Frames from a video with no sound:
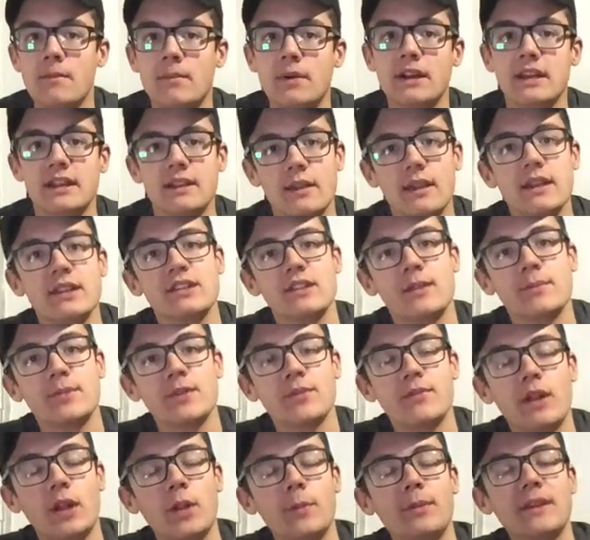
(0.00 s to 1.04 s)
but it ends up
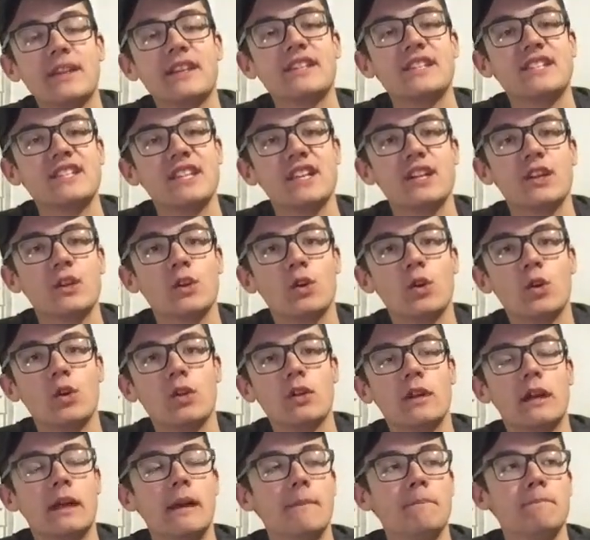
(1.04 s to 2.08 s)
developing
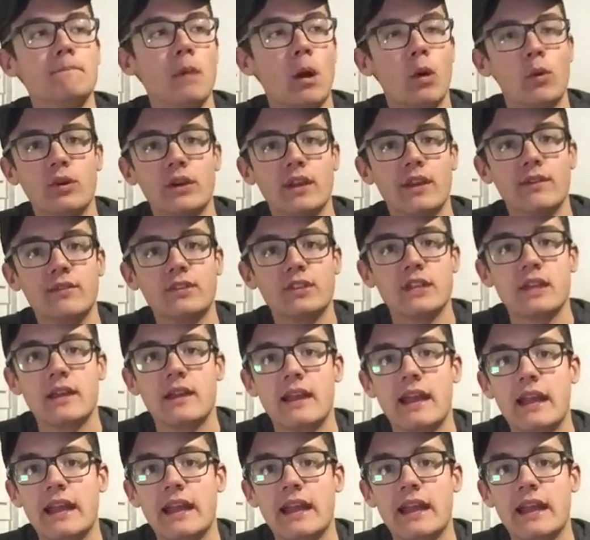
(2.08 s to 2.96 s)
cynical motives,